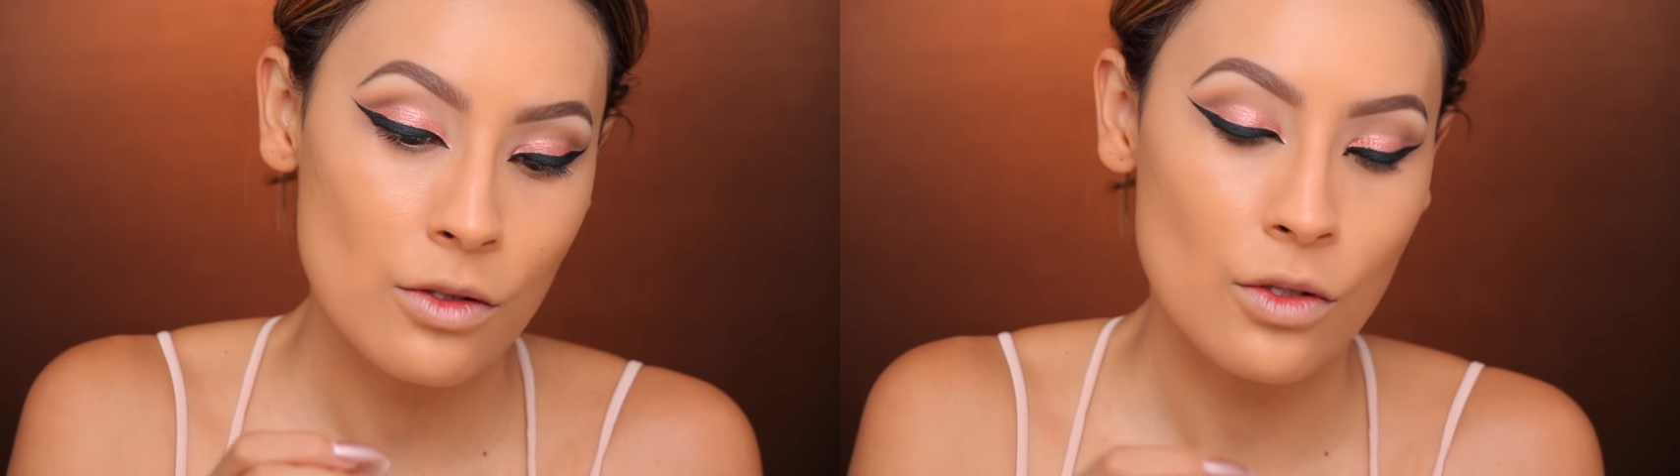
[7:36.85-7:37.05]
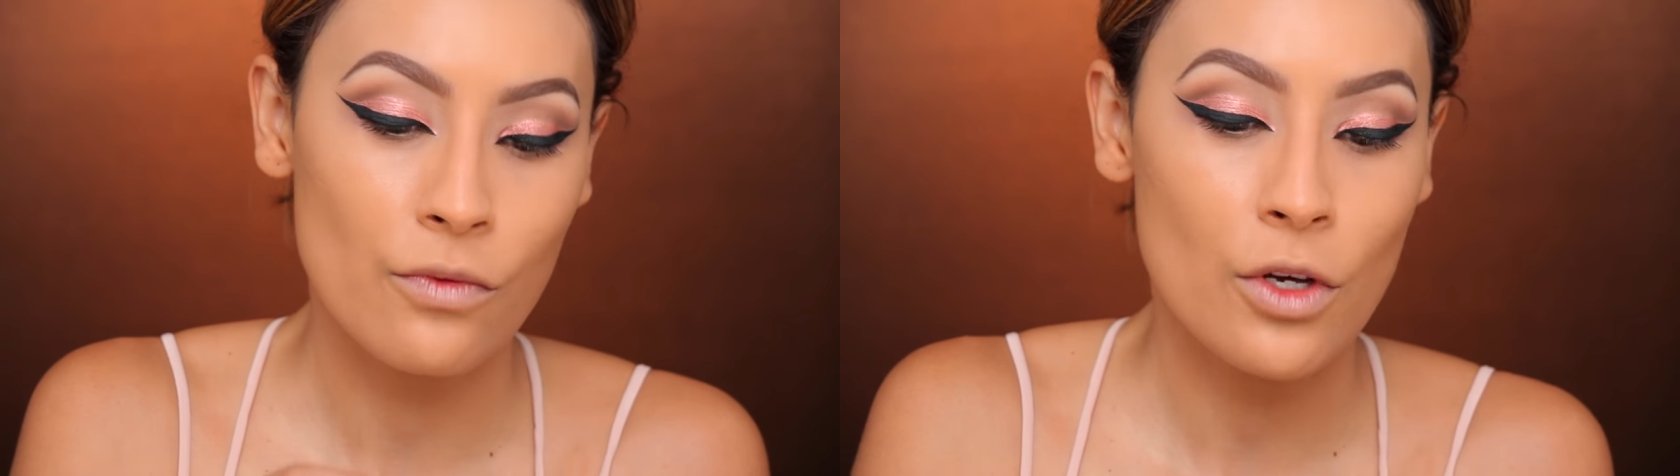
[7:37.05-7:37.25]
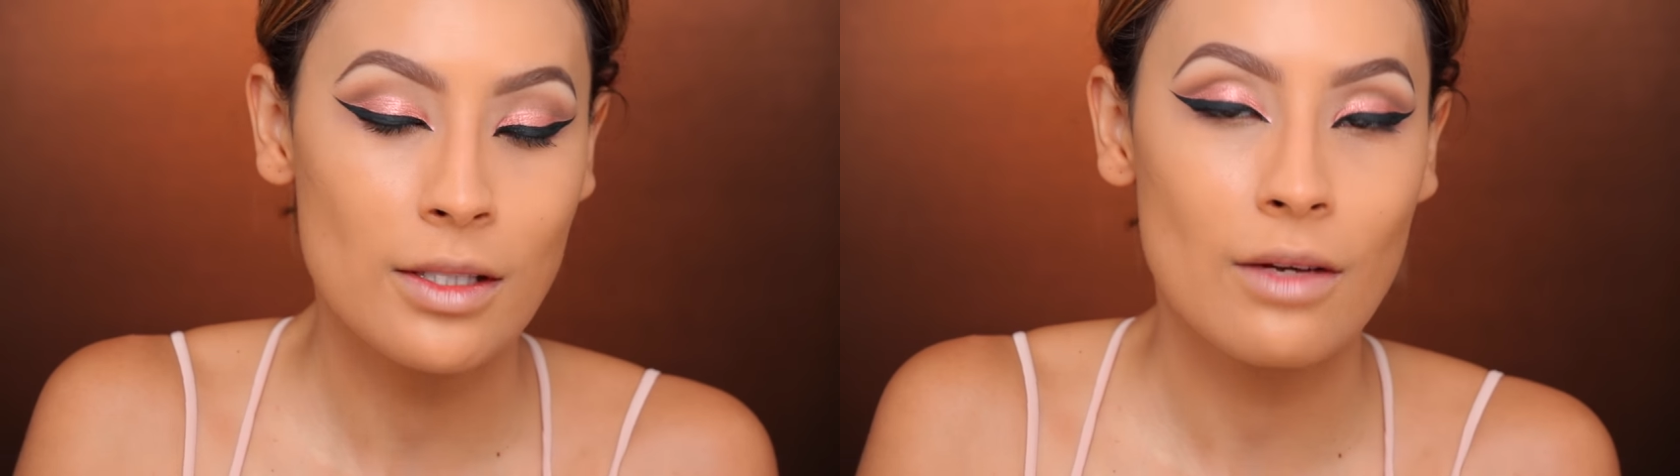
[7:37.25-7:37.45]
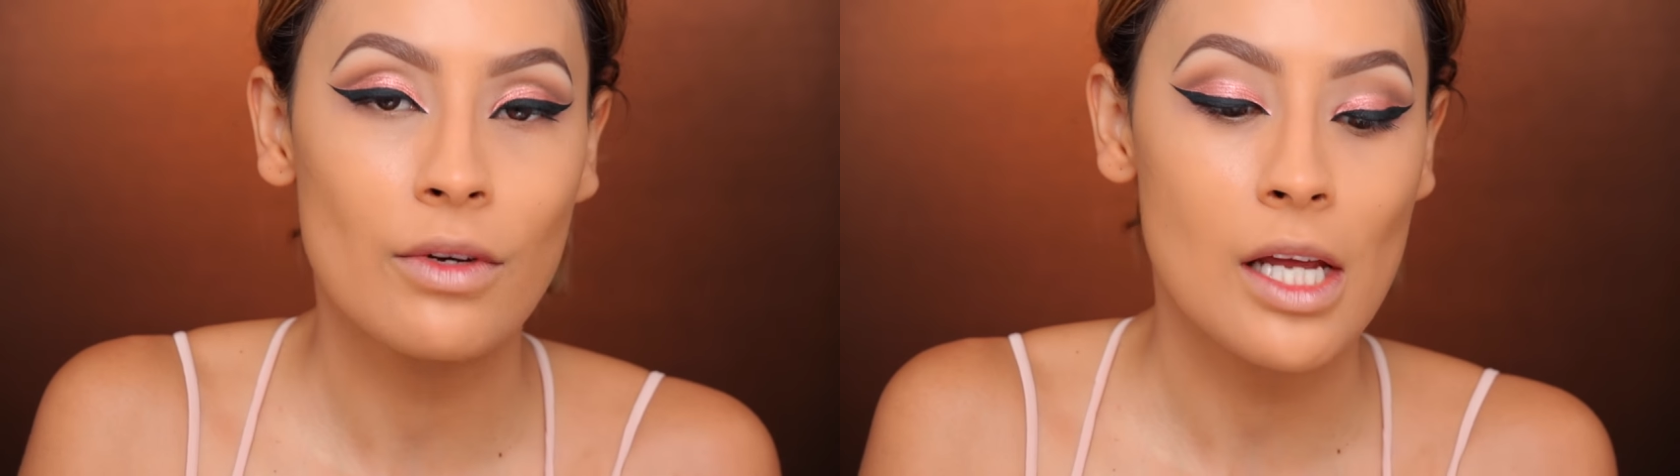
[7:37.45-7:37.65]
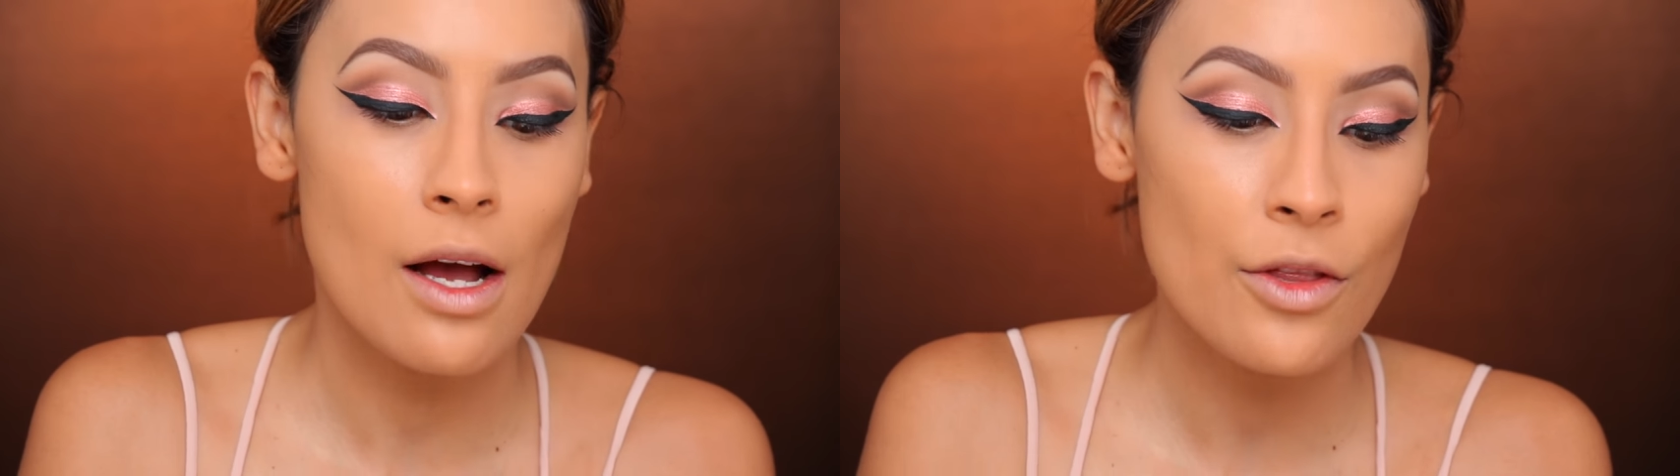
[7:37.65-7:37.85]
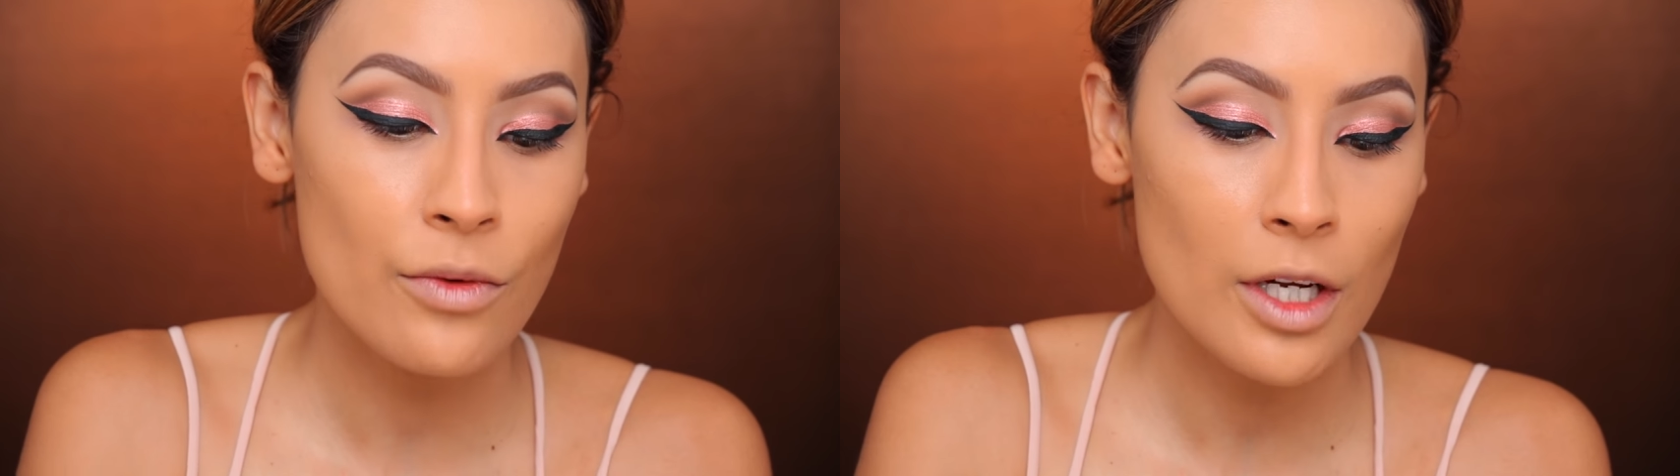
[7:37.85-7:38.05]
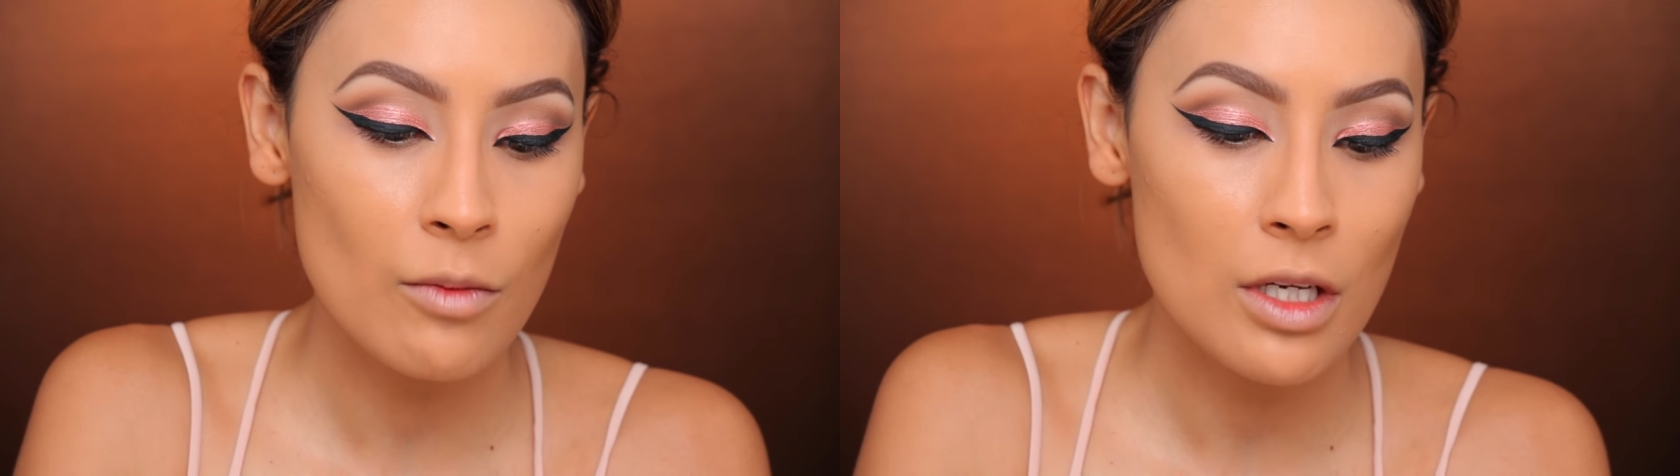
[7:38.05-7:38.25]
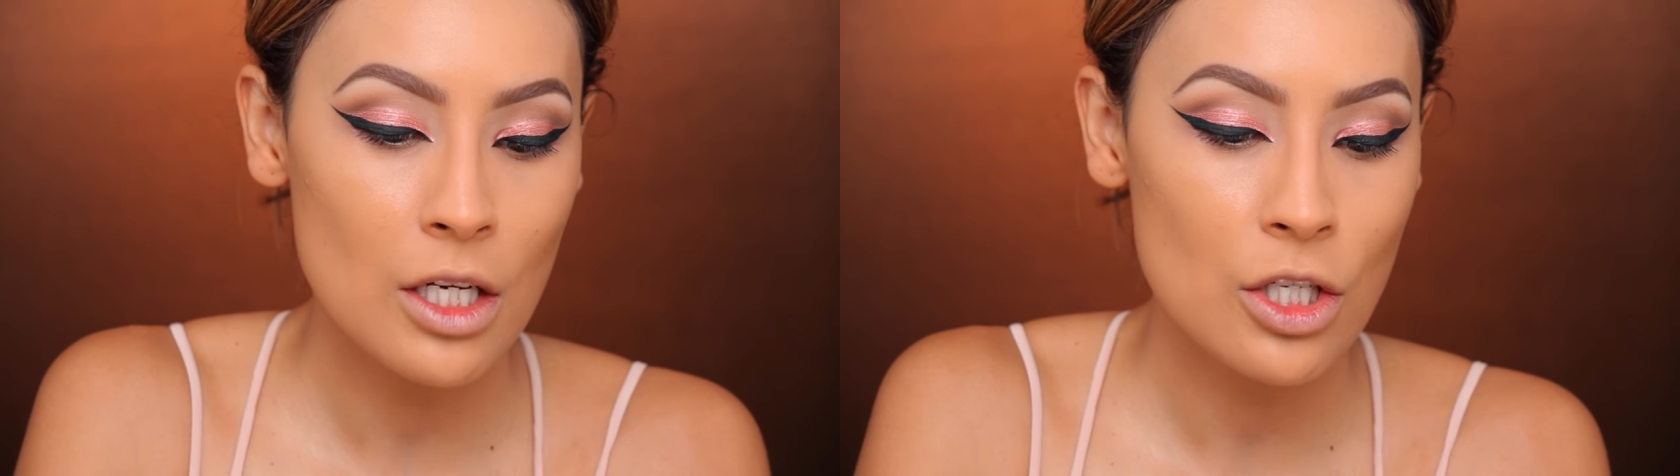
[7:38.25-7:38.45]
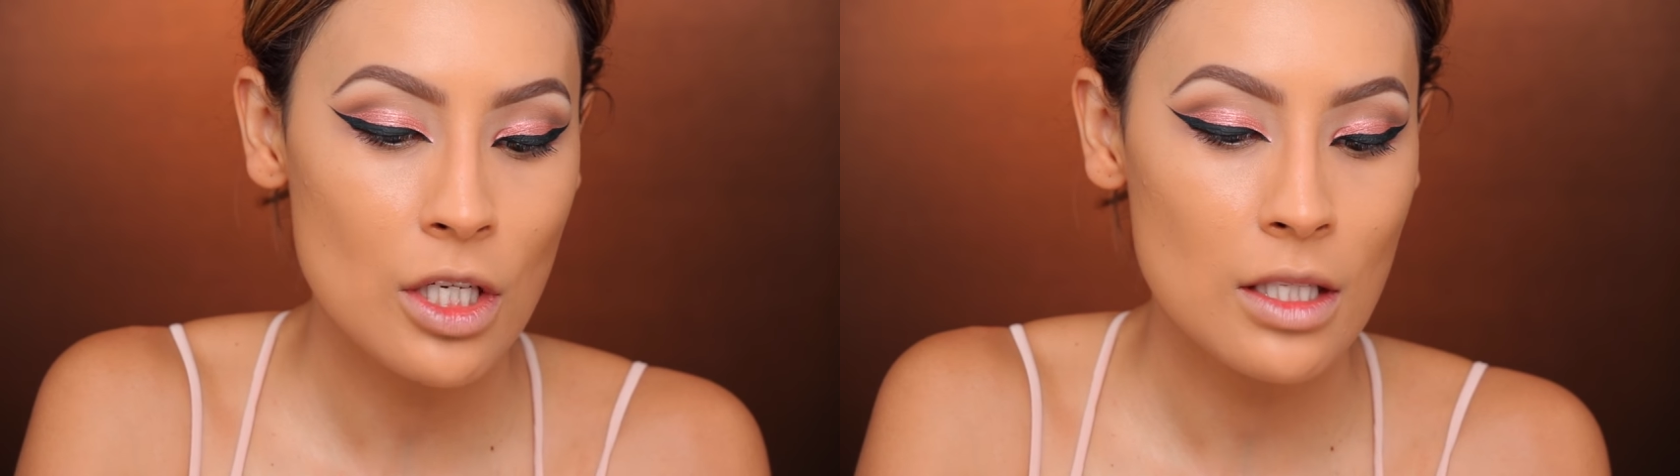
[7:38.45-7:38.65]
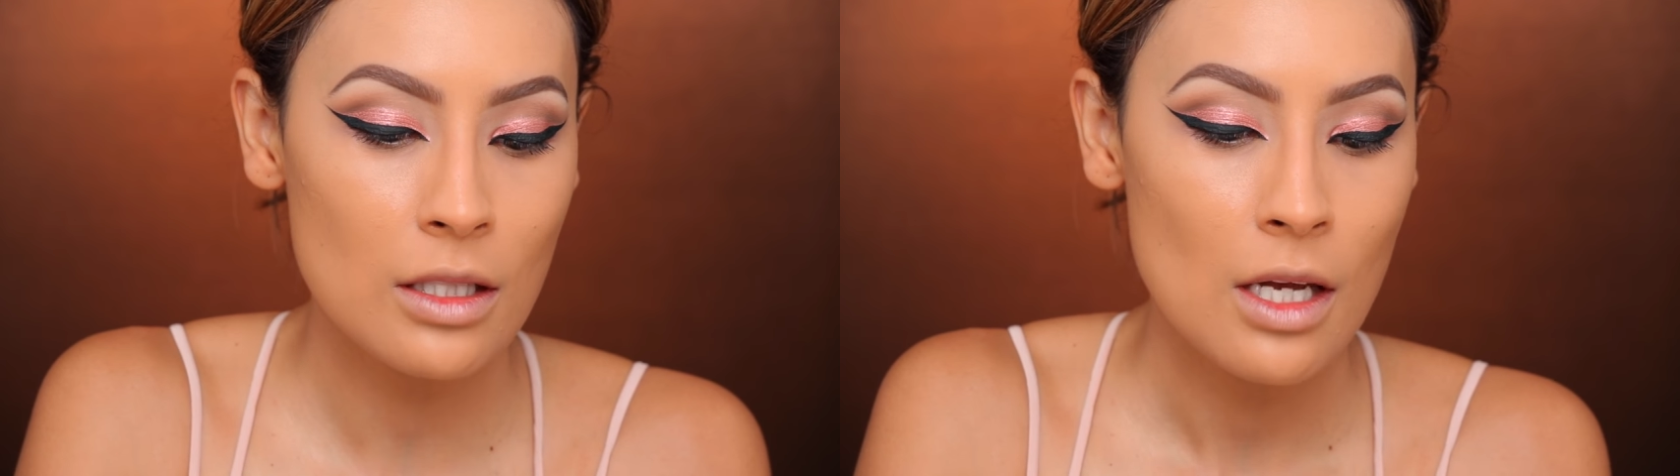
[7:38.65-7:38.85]
So if you guys have any other
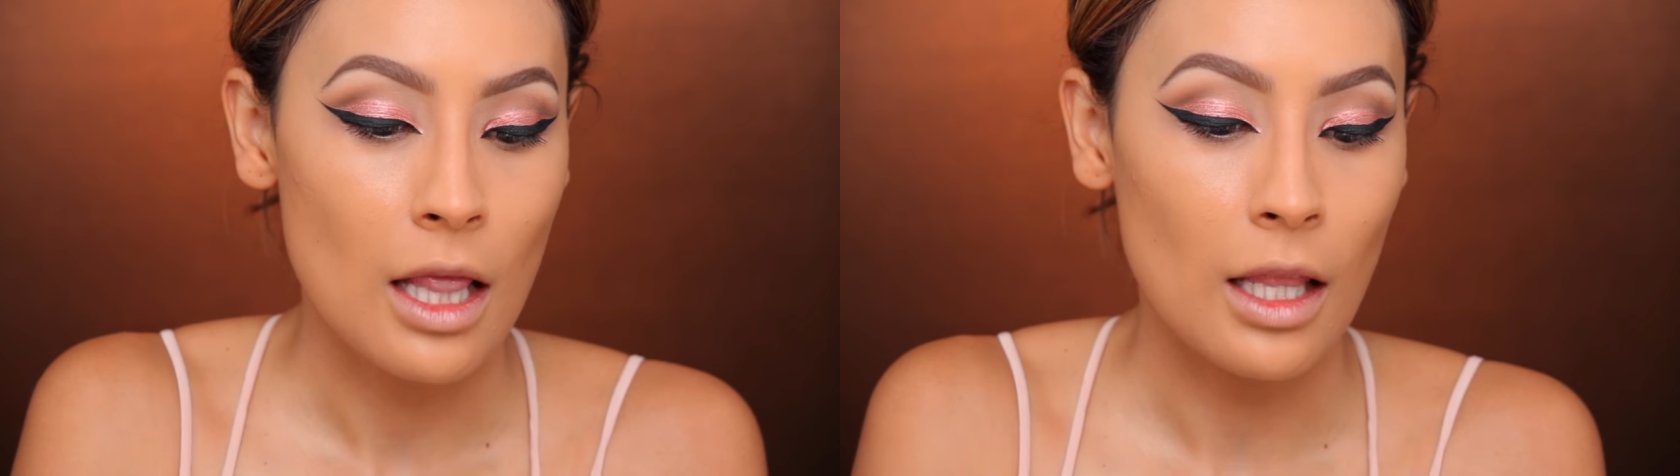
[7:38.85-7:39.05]
recommendations,